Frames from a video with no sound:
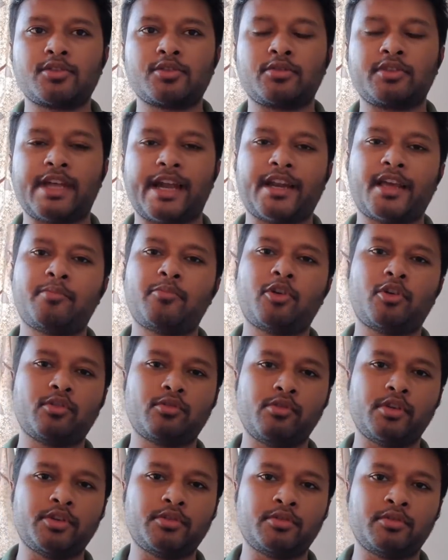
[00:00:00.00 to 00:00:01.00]
So that I'm
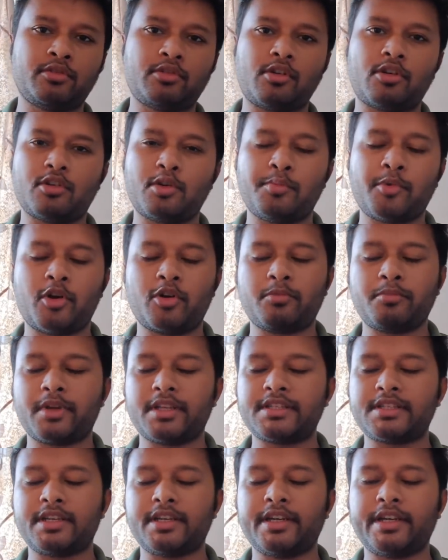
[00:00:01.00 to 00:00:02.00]
not going to talk about
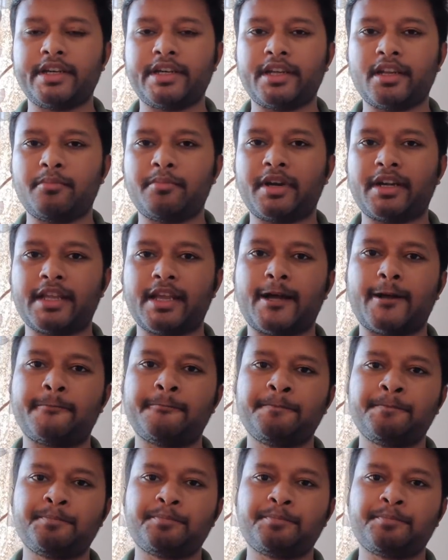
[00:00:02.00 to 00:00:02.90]
much in detail, but yeah,